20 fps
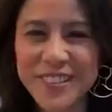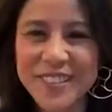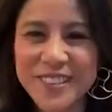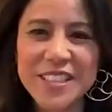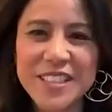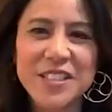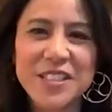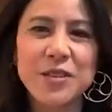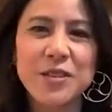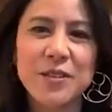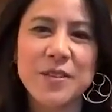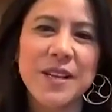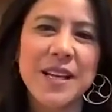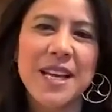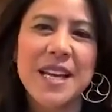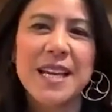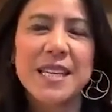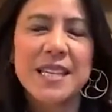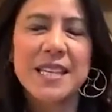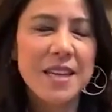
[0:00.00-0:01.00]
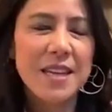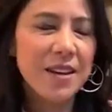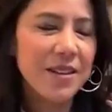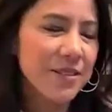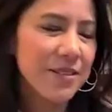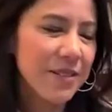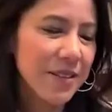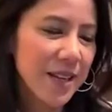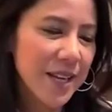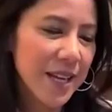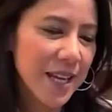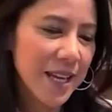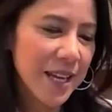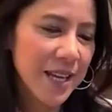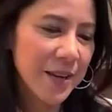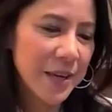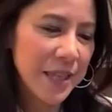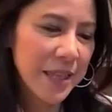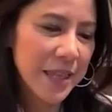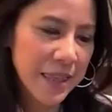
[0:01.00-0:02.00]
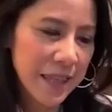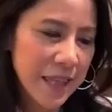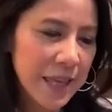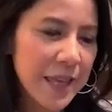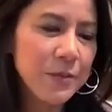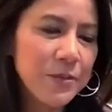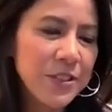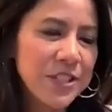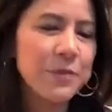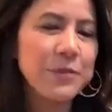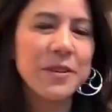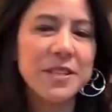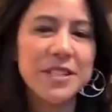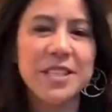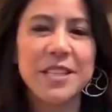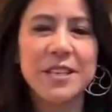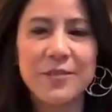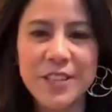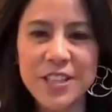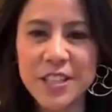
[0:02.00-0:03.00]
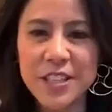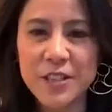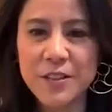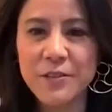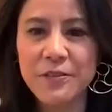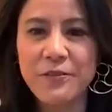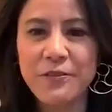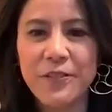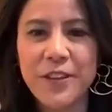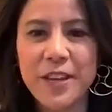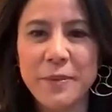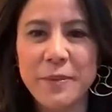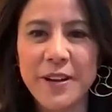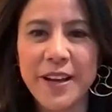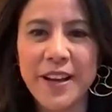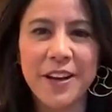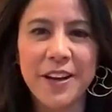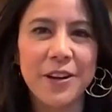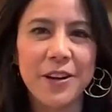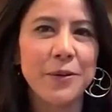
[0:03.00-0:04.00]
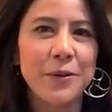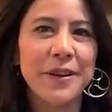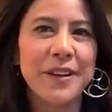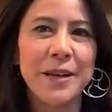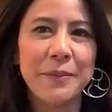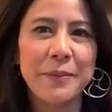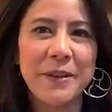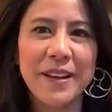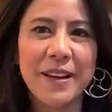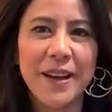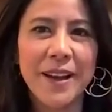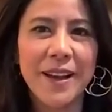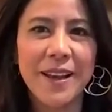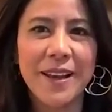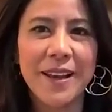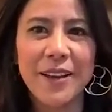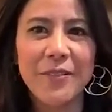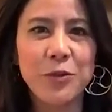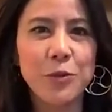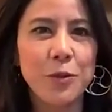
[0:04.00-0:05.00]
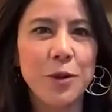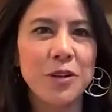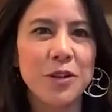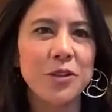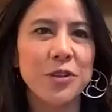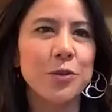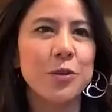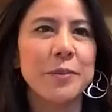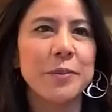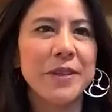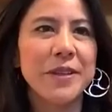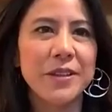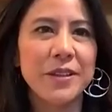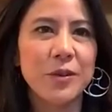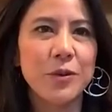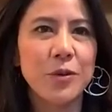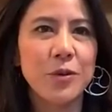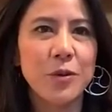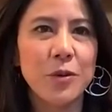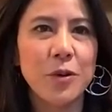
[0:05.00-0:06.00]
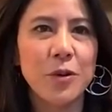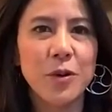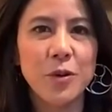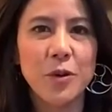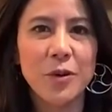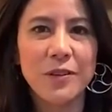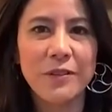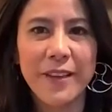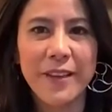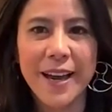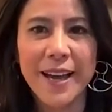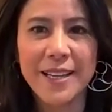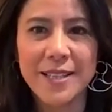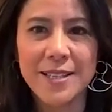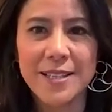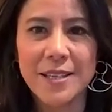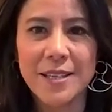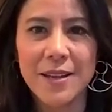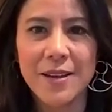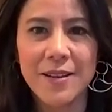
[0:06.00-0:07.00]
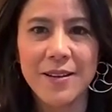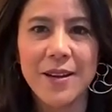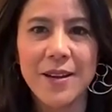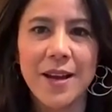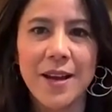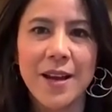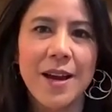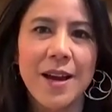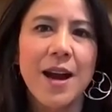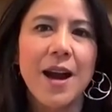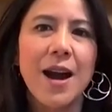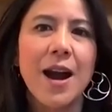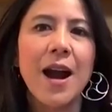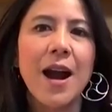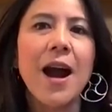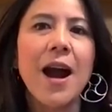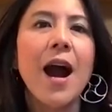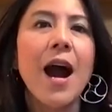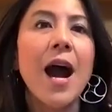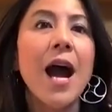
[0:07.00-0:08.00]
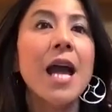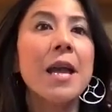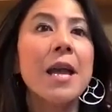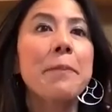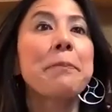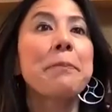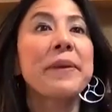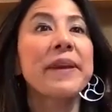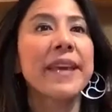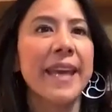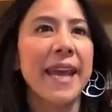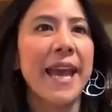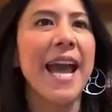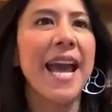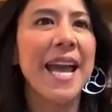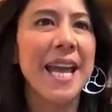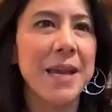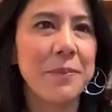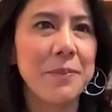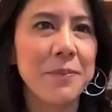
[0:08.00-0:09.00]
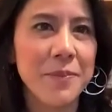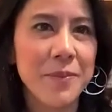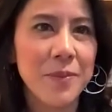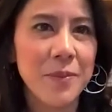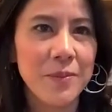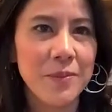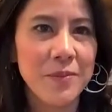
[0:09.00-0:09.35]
all, not at all. So it, it, she was the original female heroine. I mean, I loved Wonder Woman and all of that. So I became